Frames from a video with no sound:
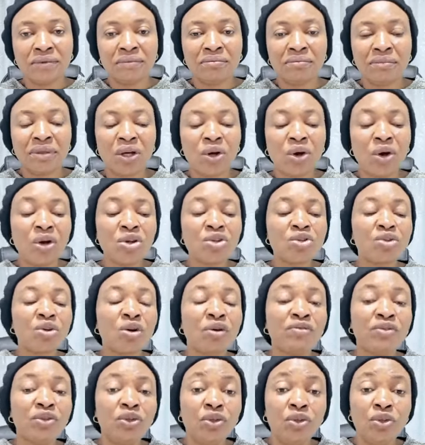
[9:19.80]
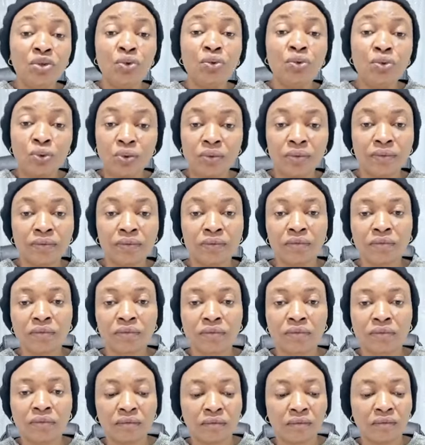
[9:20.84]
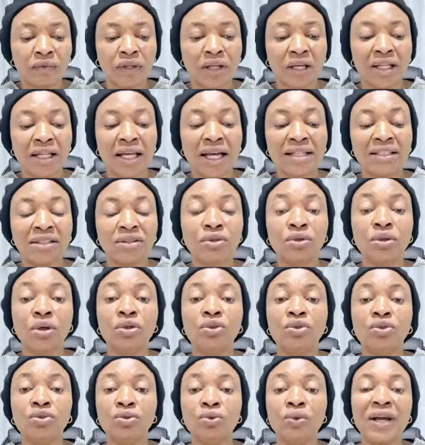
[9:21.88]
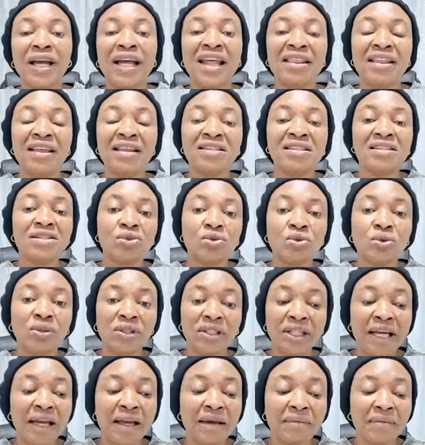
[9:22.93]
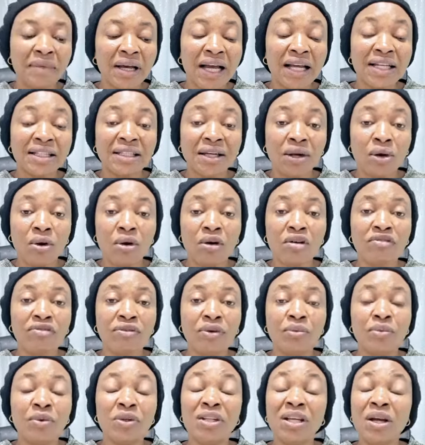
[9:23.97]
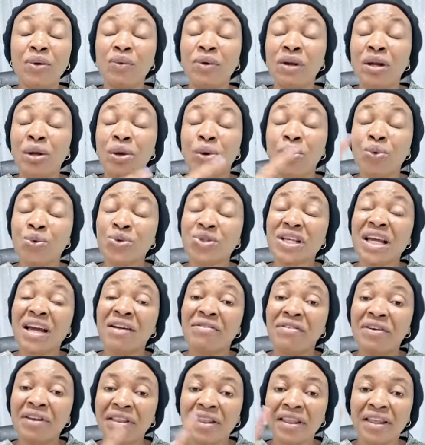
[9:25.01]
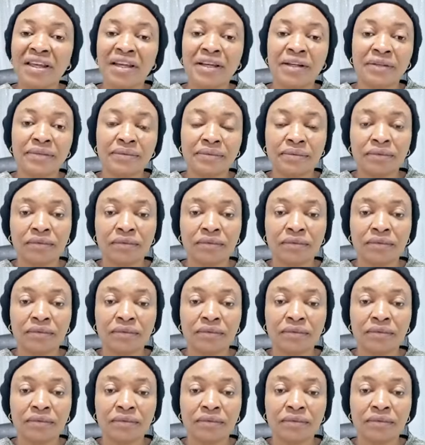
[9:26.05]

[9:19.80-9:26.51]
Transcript: Because of you that did not do anything to them and they come from you, they will lose everything.